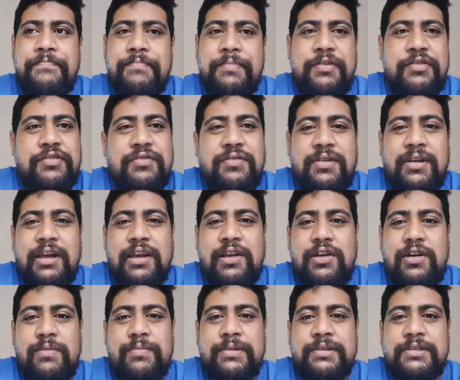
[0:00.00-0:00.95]
be sure to like,
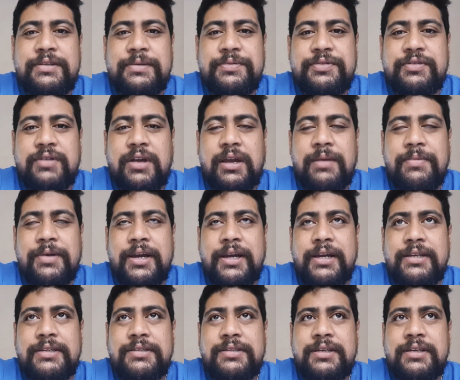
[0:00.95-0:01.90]
comment, subscribe,
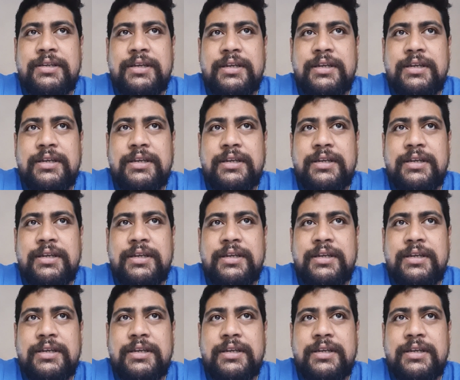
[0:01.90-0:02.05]
guys.